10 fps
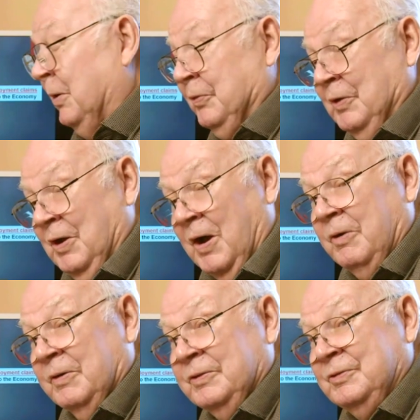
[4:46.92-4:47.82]
both
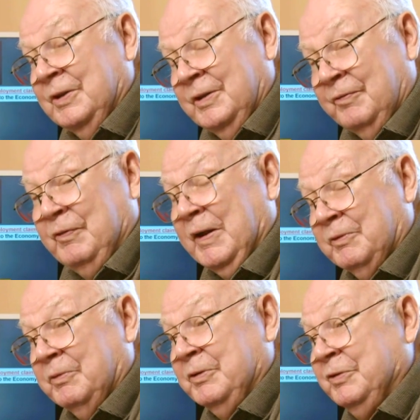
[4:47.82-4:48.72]
Congress and the
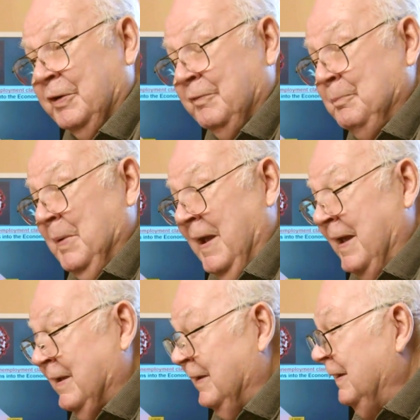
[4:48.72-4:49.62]
Federal Reserve
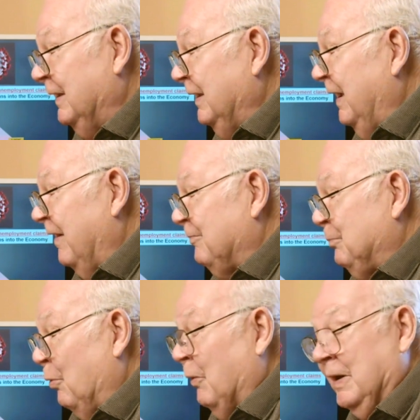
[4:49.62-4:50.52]
Bank have
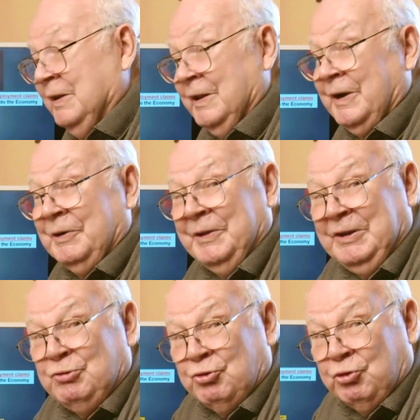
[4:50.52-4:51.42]
poured
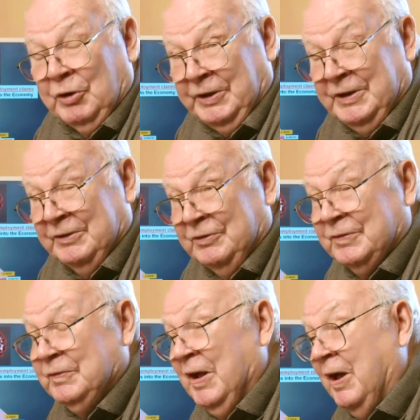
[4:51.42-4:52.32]
literally trillions
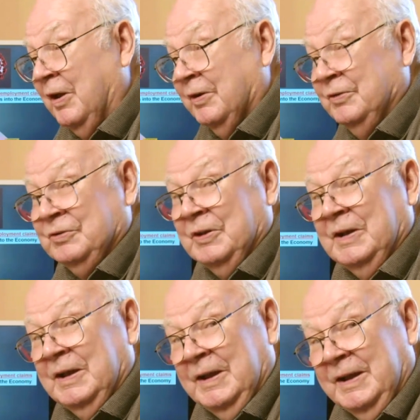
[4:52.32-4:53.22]
of dollars
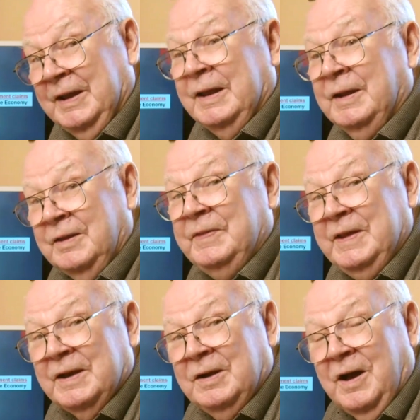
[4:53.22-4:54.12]
into
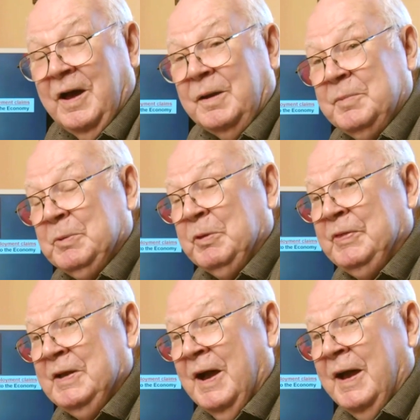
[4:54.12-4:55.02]
the economy with
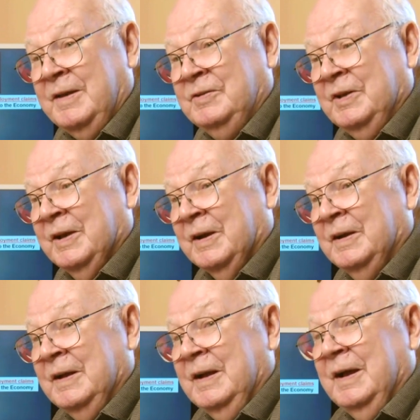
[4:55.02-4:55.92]
the idea
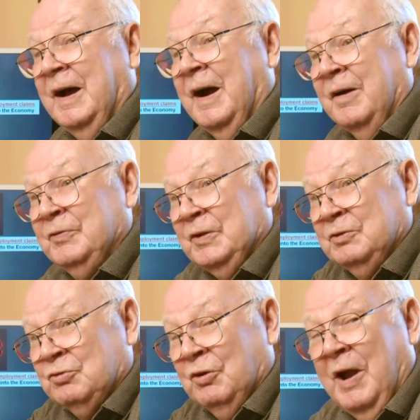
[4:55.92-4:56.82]
of
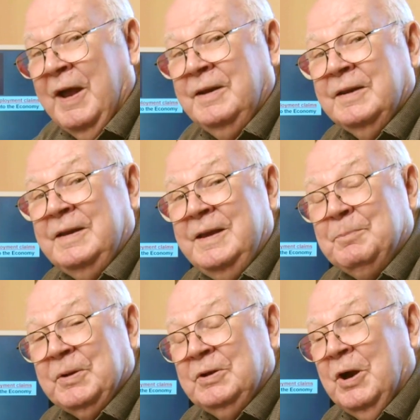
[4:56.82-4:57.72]
trying to
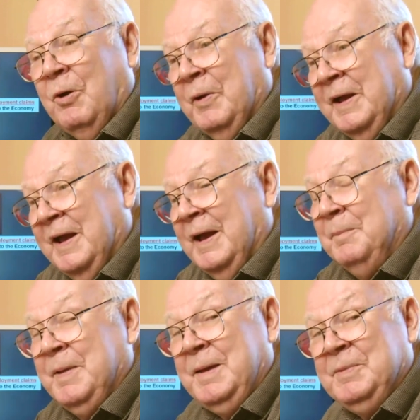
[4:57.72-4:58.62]
keep it going
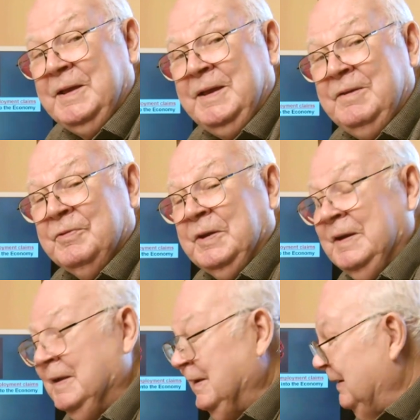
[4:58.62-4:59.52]
and maybe even